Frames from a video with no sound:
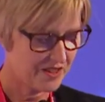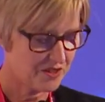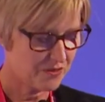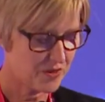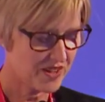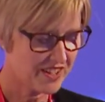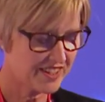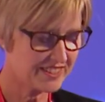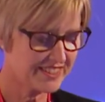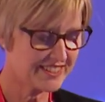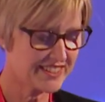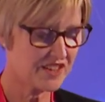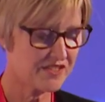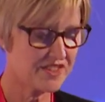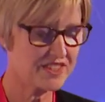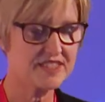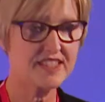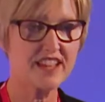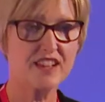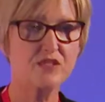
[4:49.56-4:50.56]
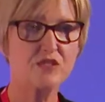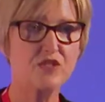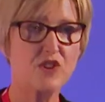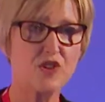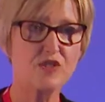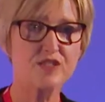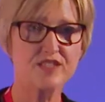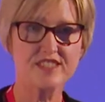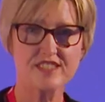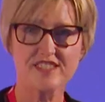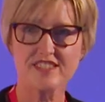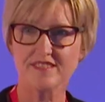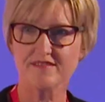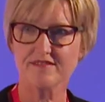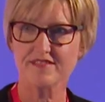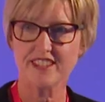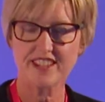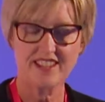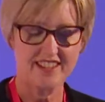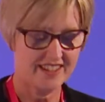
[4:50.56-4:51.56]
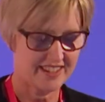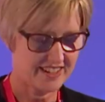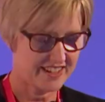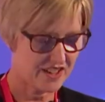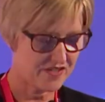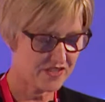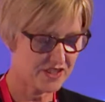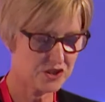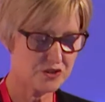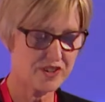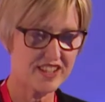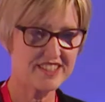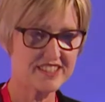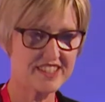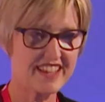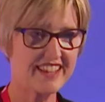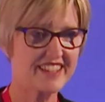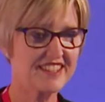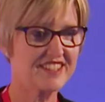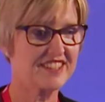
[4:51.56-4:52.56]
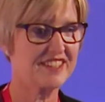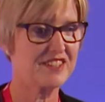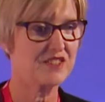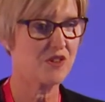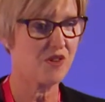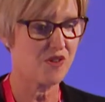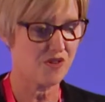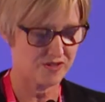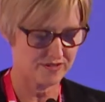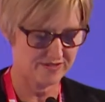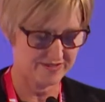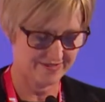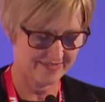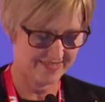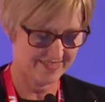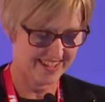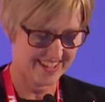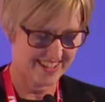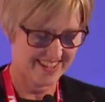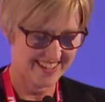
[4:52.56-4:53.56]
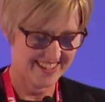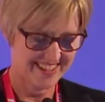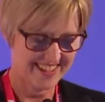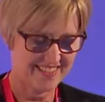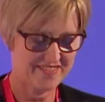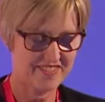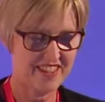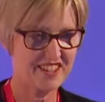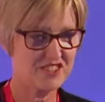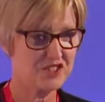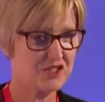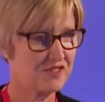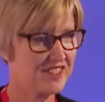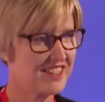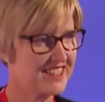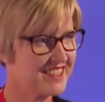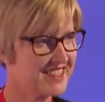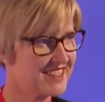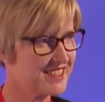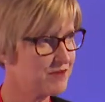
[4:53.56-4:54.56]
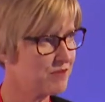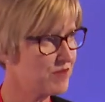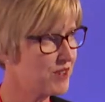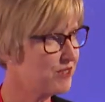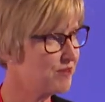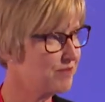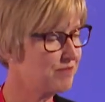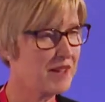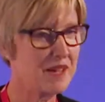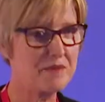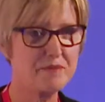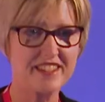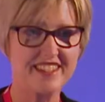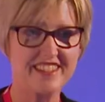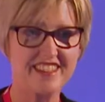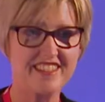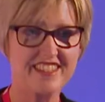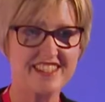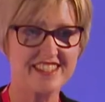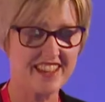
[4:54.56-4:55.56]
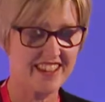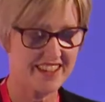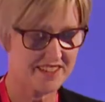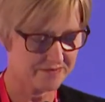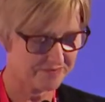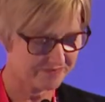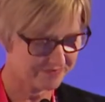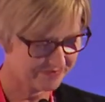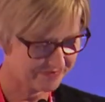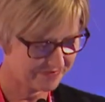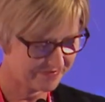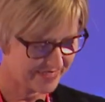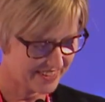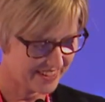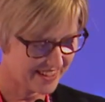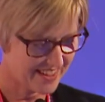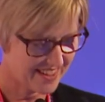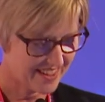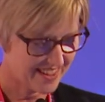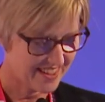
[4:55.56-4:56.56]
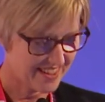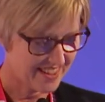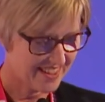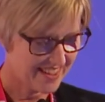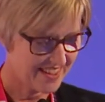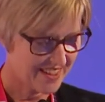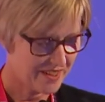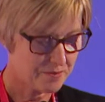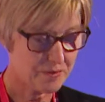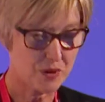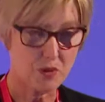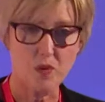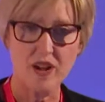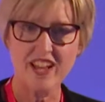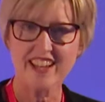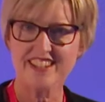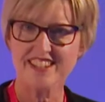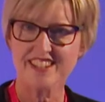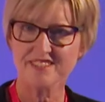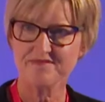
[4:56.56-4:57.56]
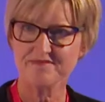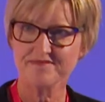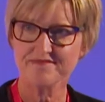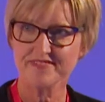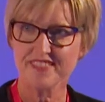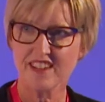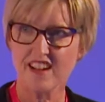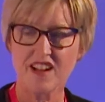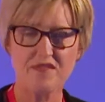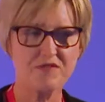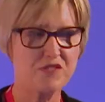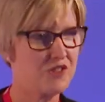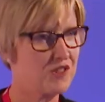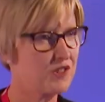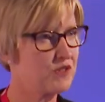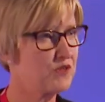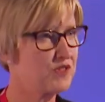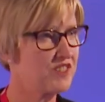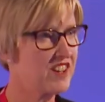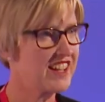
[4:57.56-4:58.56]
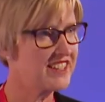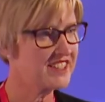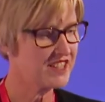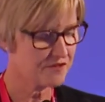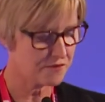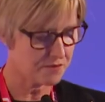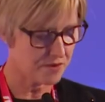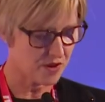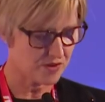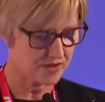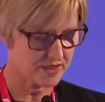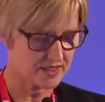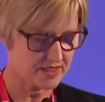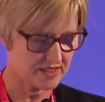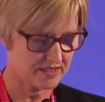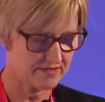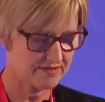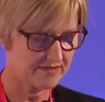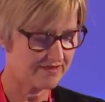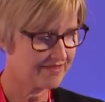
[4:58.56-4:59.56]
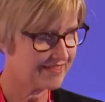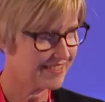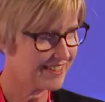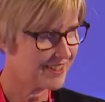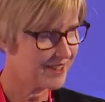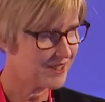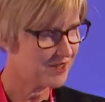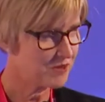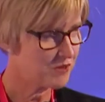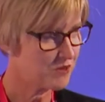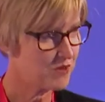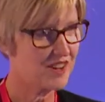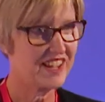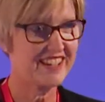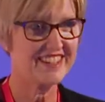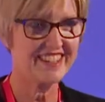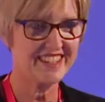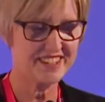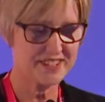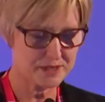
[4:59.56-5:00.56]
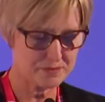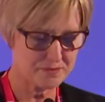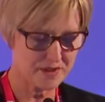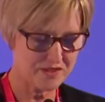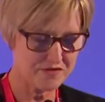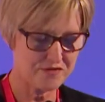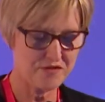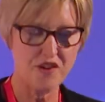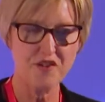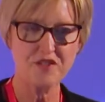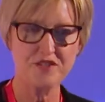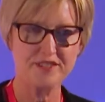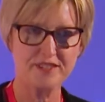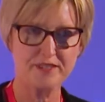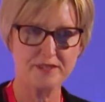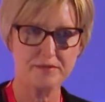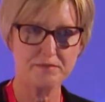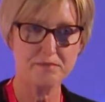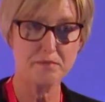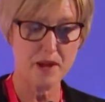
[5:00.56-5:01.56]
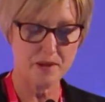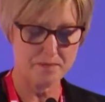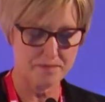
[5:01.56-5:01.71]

Well, another sale lost, another transaction gone, and that dress, well, maybe another day. But wait, I've got online FPOS. All I need is my phone, my